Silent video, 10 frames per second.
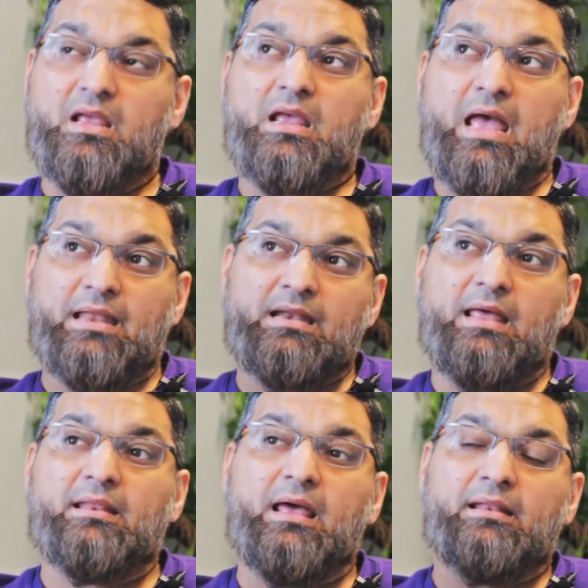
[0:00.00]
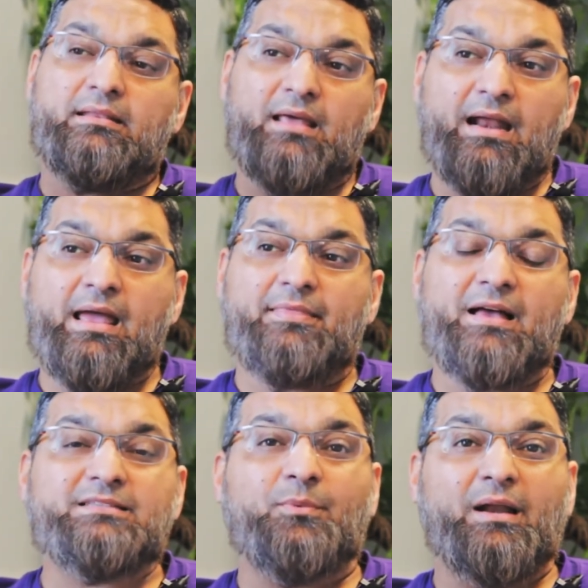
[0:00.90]
And then
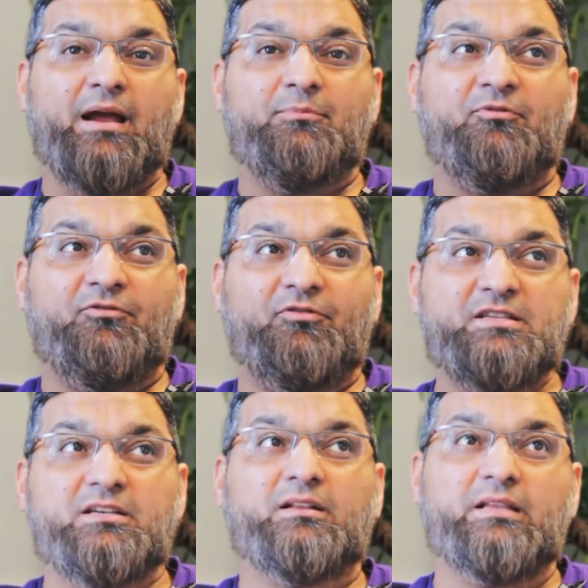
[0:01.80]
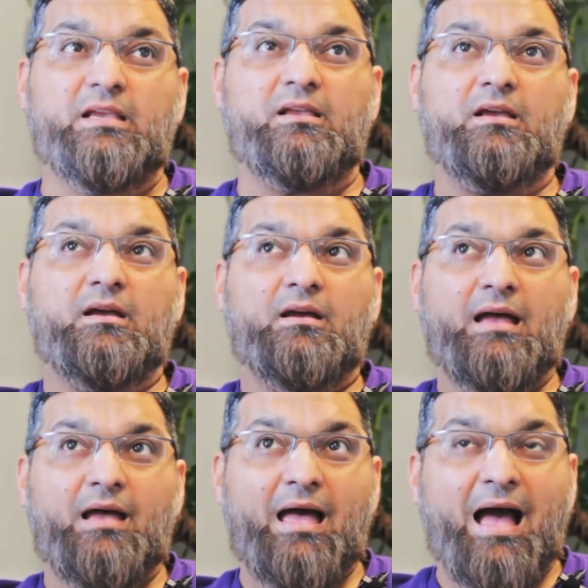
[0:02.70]
that's what I physically,
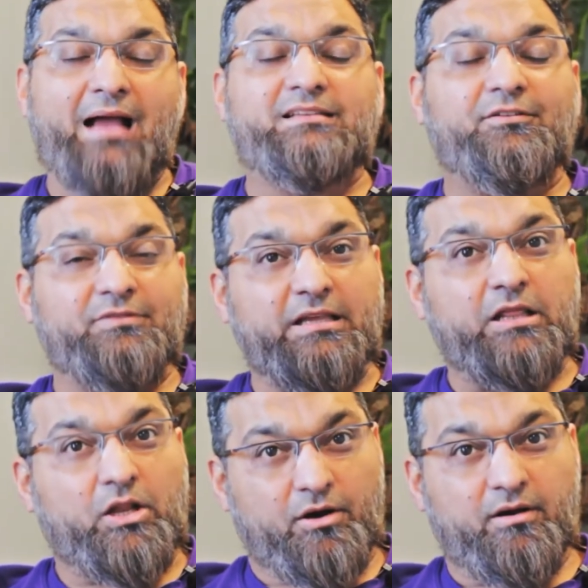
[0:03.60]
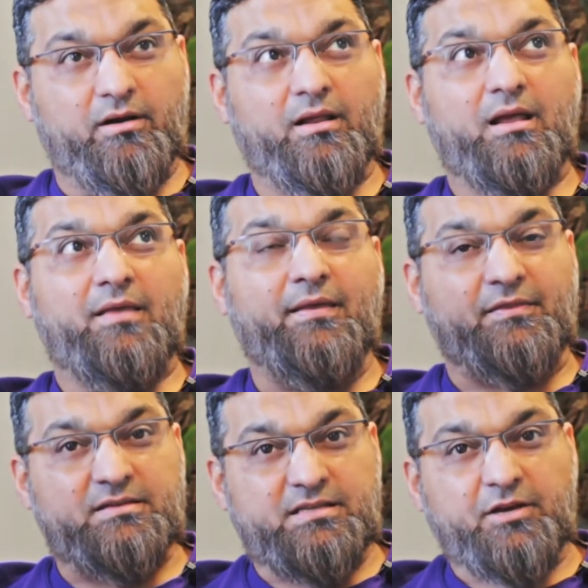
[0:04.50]
actively learned, that
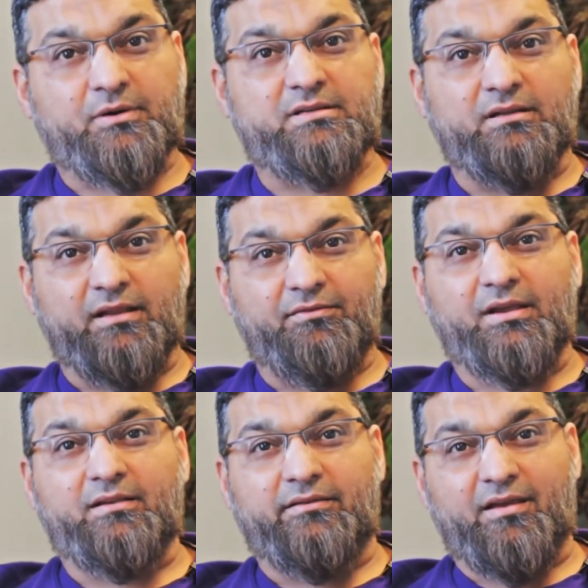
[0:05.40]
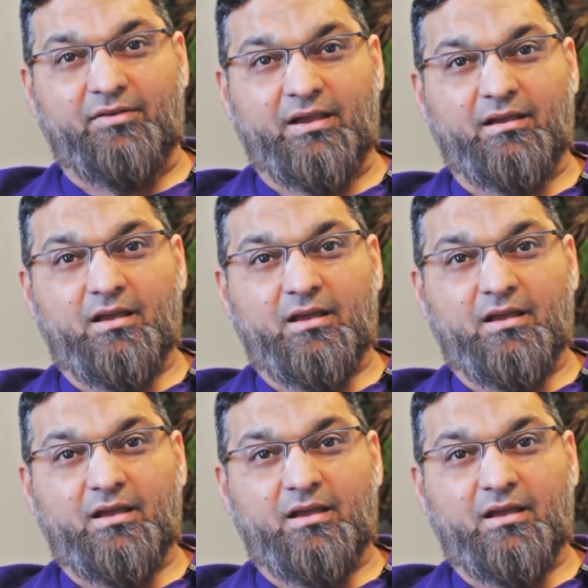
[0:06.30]
the secret to living is giving.